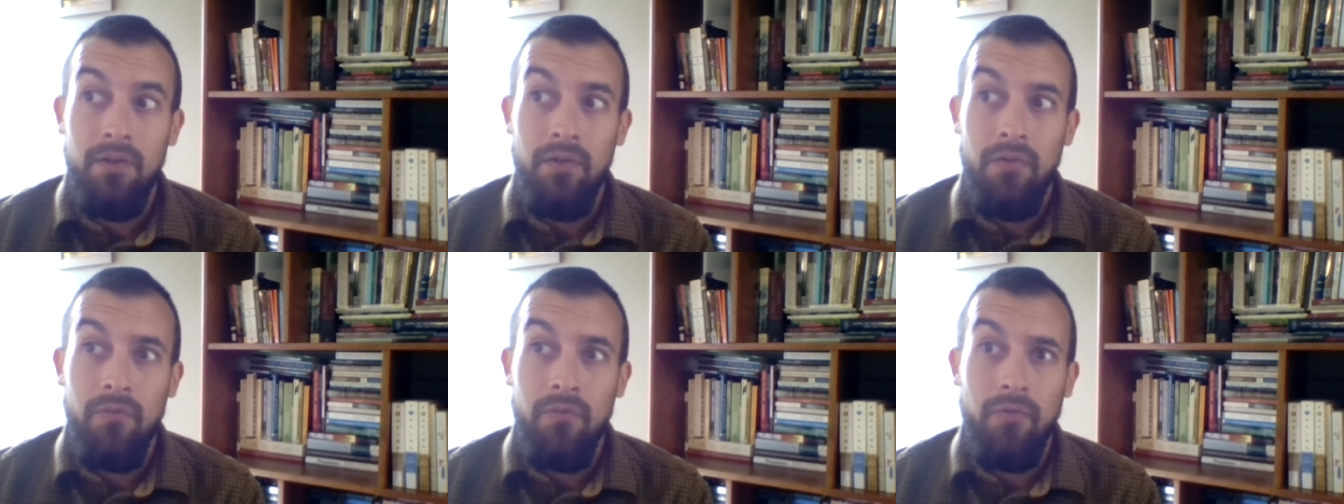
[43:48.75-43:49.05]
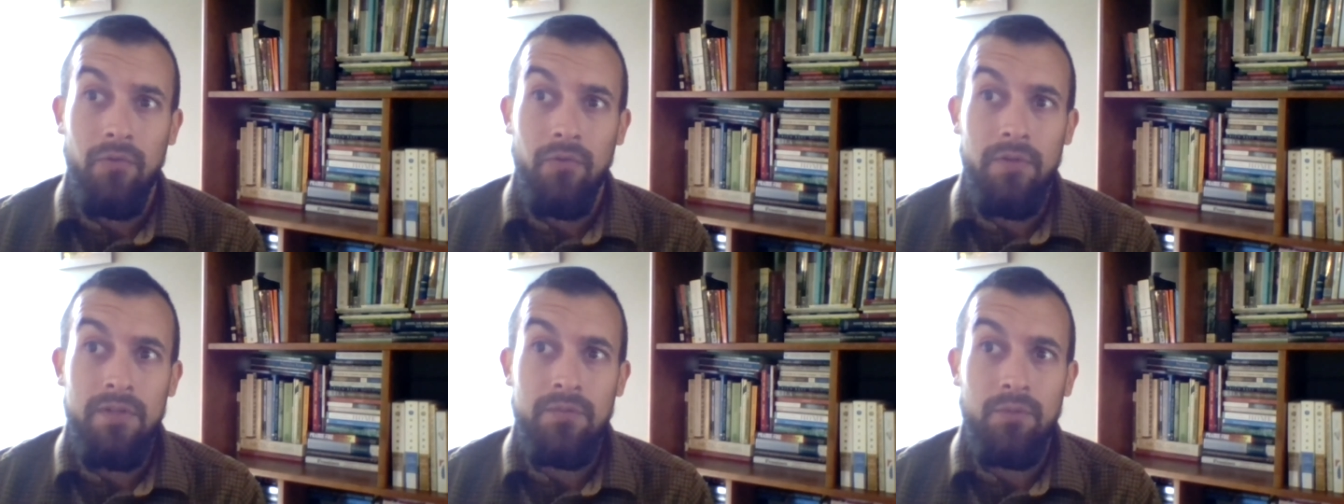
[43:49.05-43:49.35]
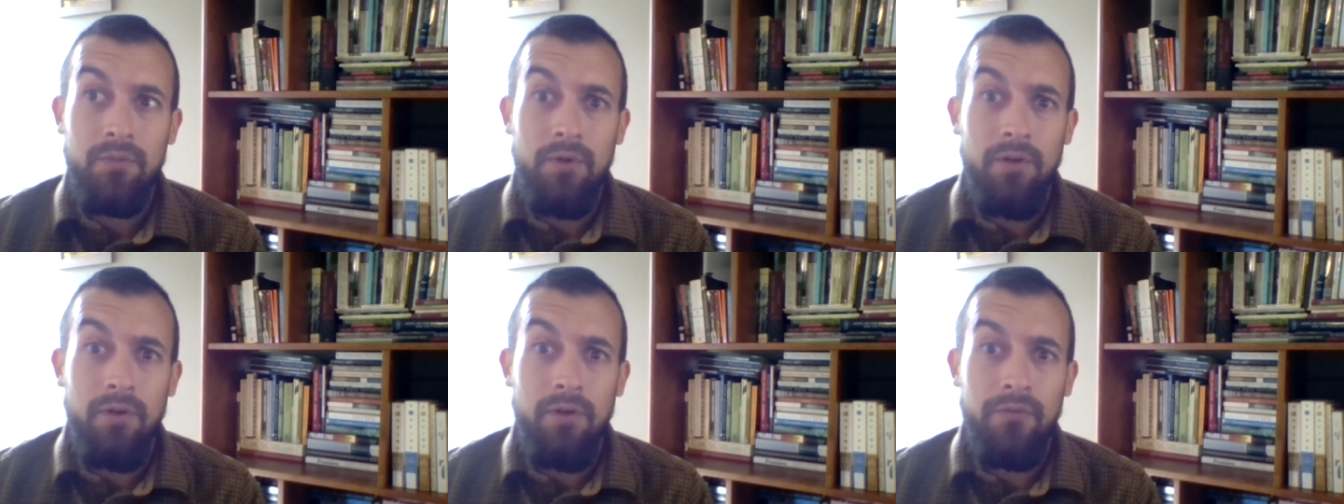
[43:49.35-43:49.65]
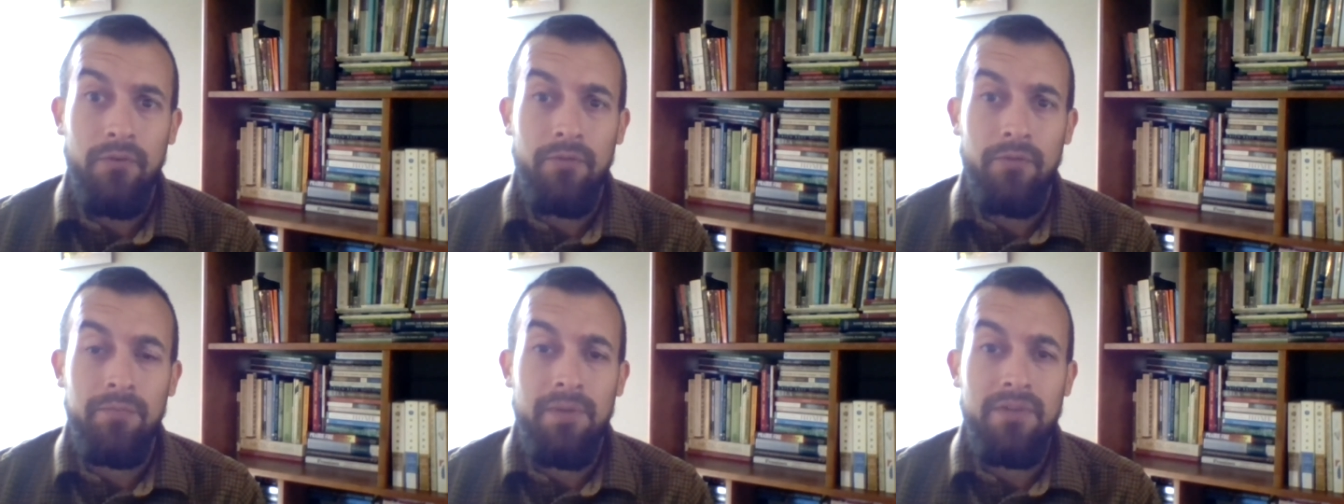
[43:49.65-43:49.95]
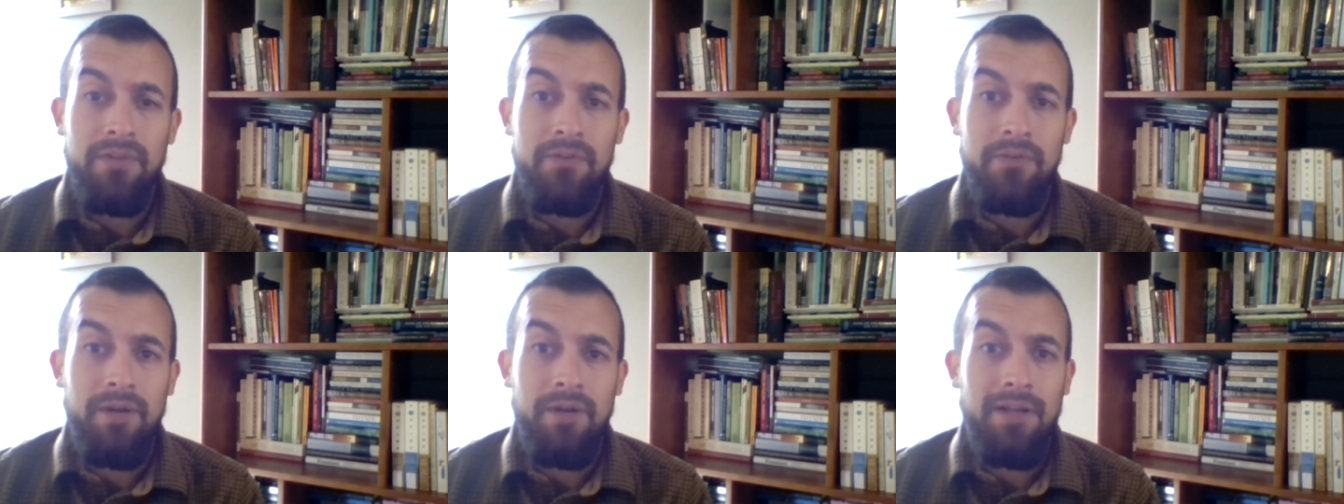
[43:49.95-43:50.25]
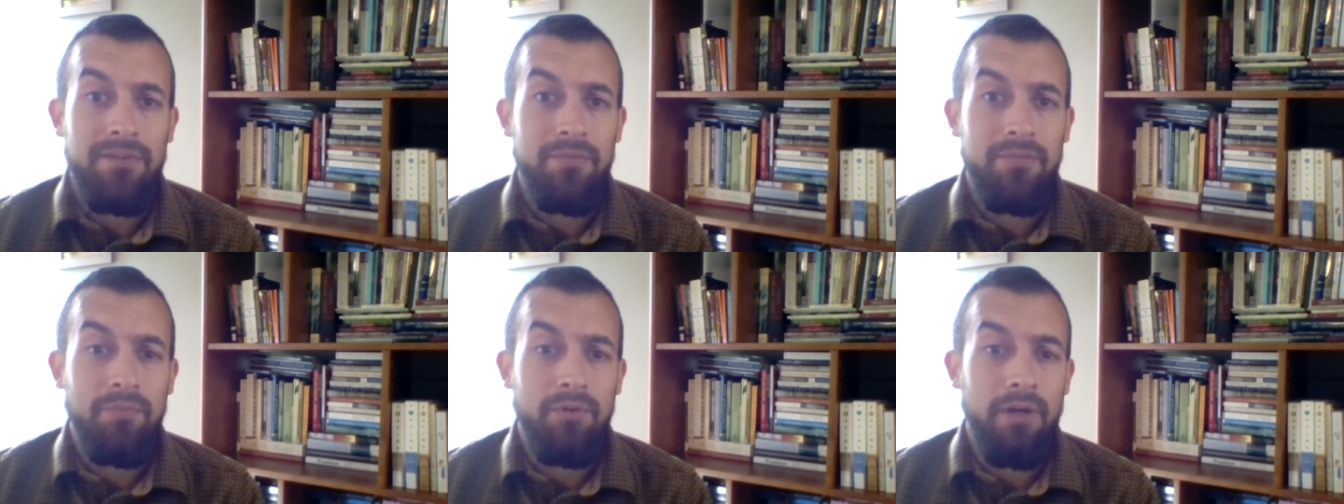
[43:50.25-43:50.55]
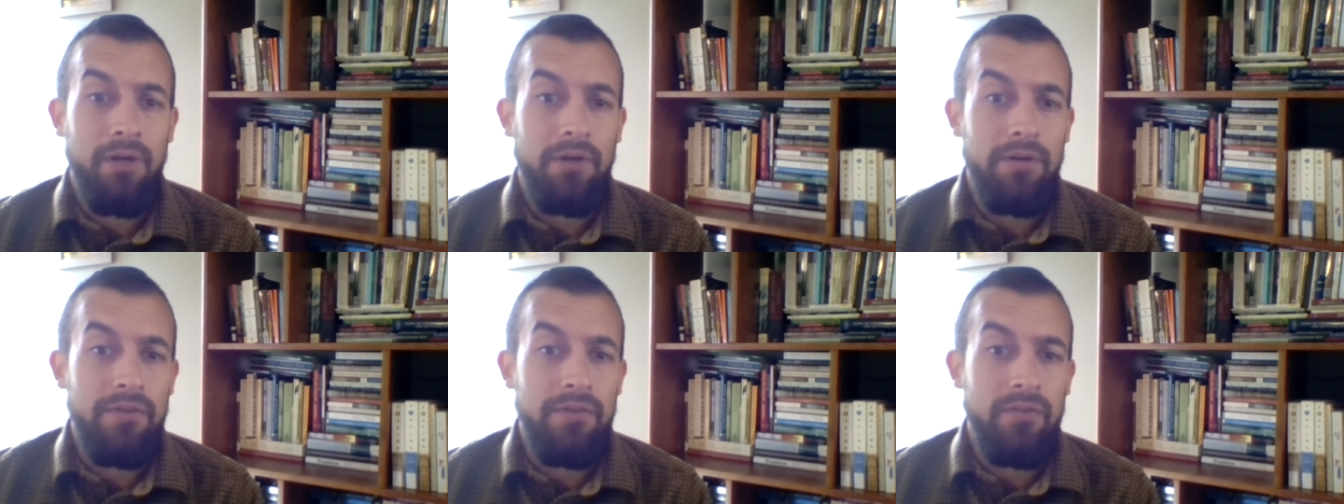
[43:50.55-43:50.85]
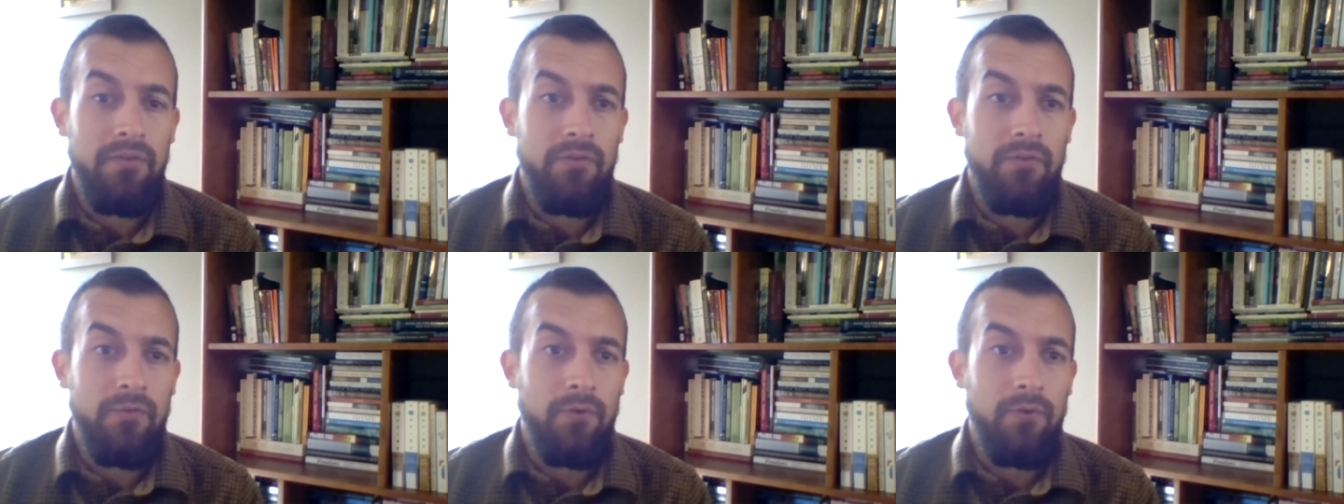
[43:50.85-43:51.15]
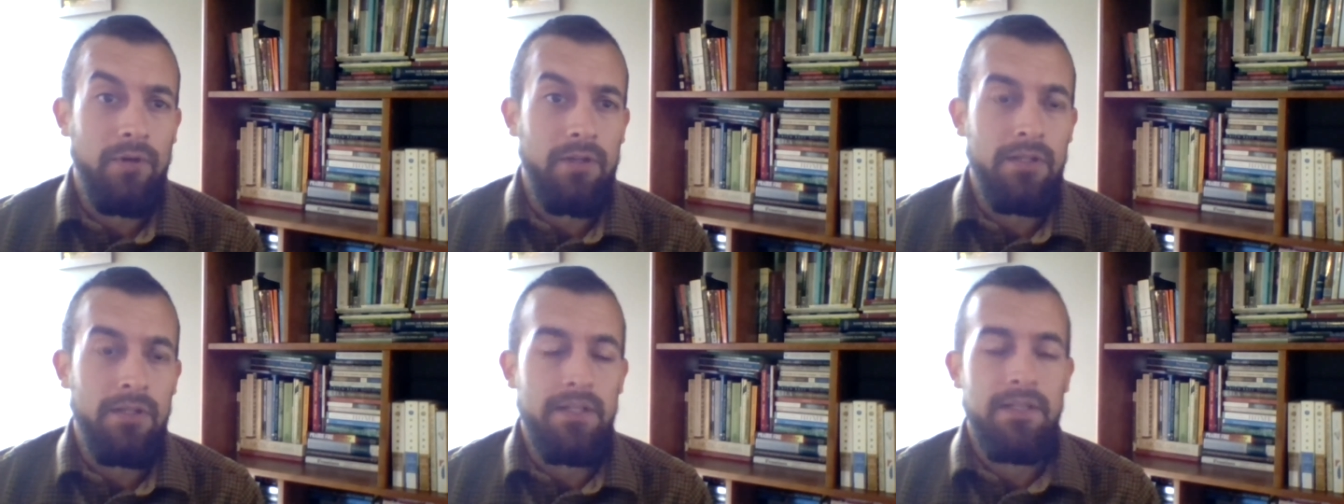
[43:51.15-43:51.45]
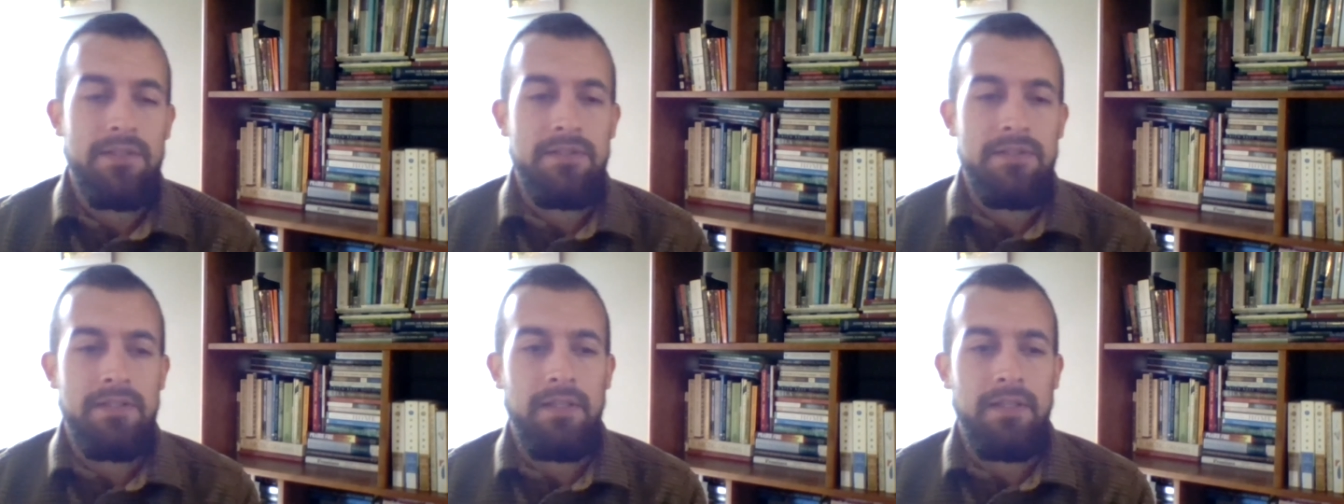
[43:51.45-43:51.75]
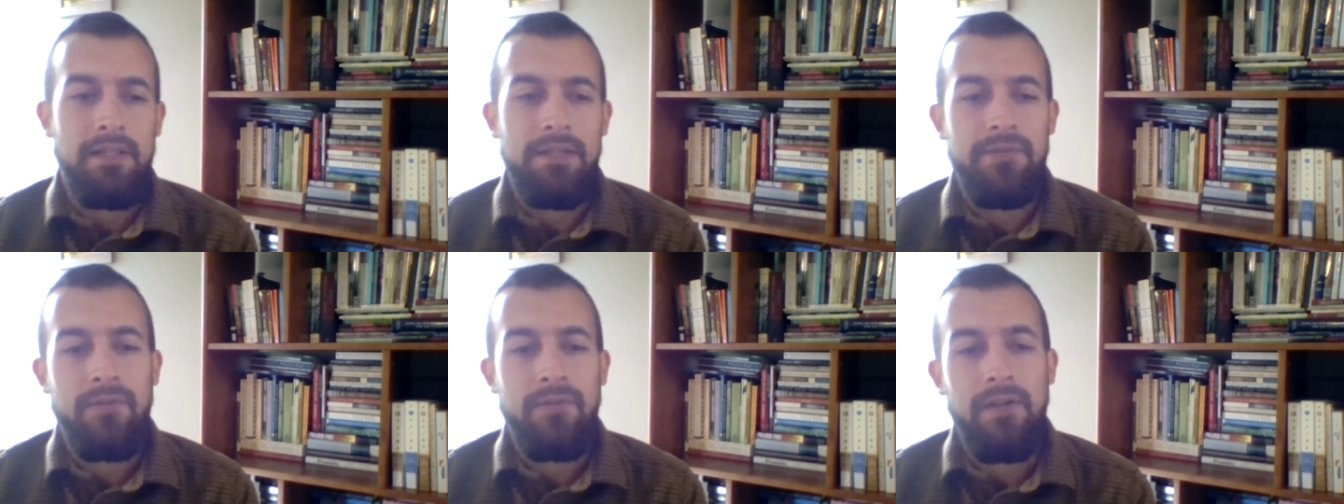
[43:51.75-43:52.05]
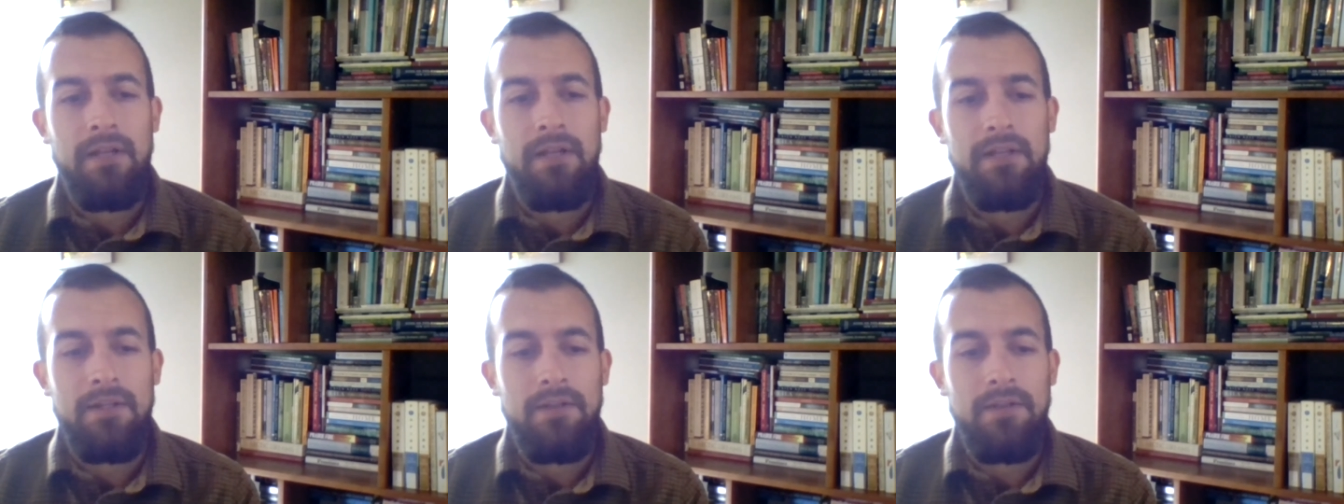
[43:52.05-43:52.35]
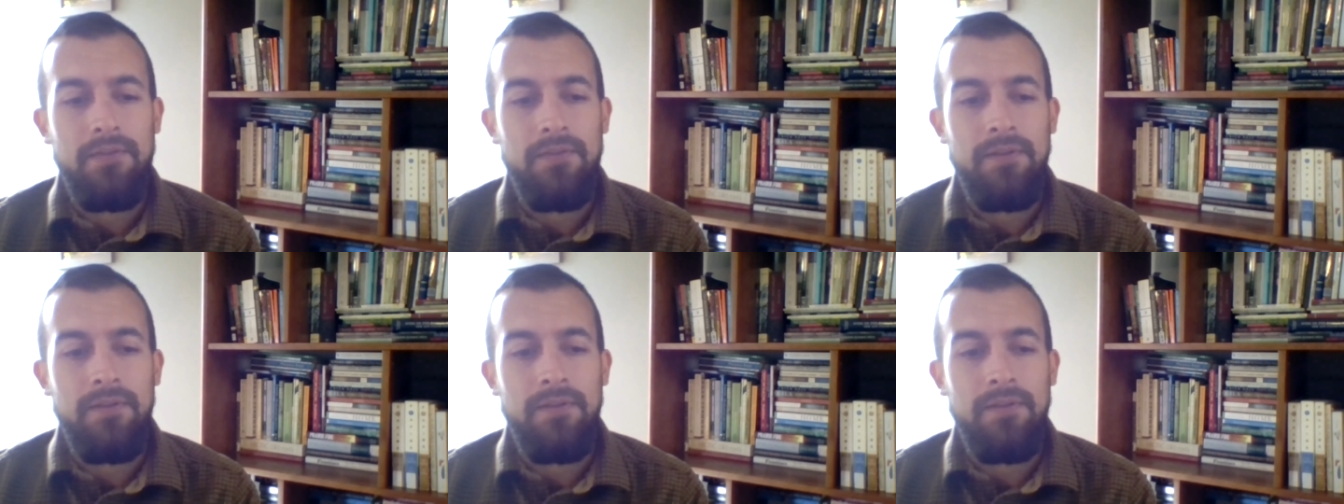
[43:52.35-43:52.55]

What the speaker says: so these were all sort of mixed grass prairies historically, at least in the Loess Canyons.